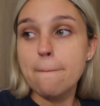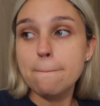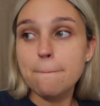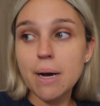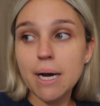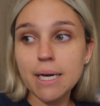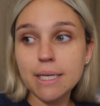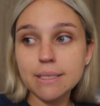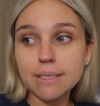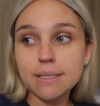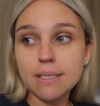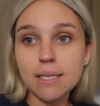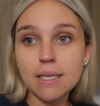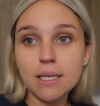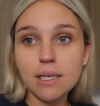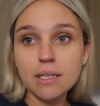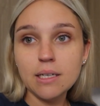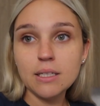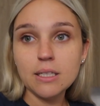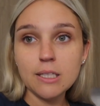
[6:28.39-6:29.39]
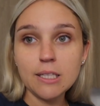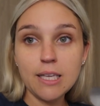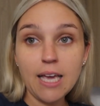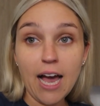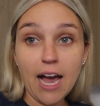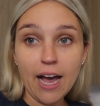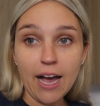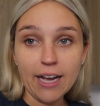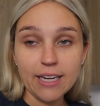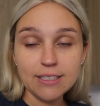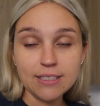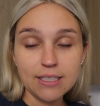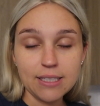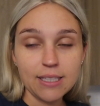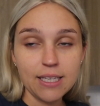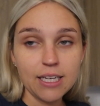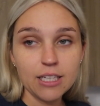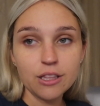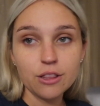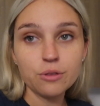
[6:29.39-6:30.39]
But yeah, I
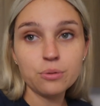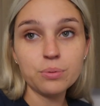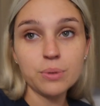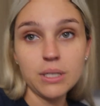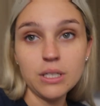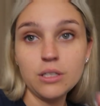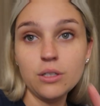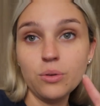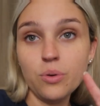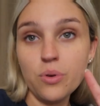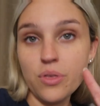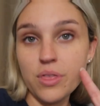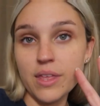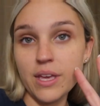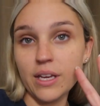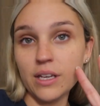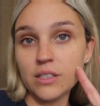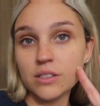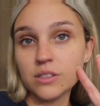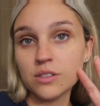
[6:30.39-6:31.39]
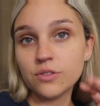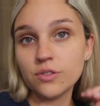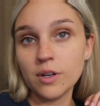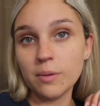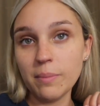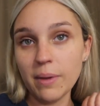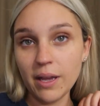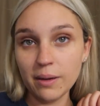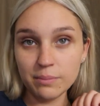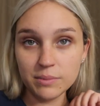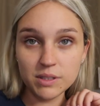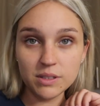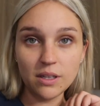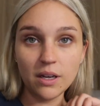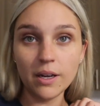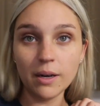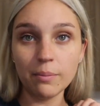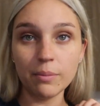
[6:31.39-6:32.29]
did get 3 new things from Amazon.